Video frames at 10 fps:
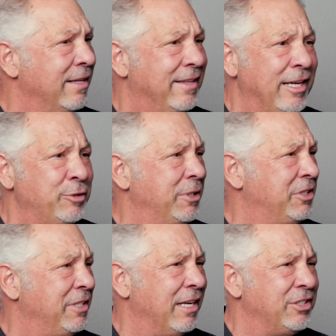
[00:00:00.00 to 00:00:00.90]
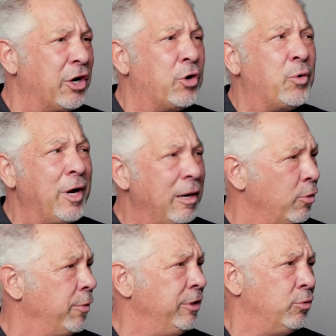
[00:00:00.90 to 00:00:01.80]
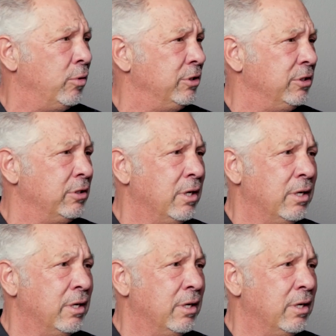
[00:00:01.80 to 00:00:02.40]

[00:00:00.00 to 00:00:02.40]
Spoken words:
The SBC has incredible resources,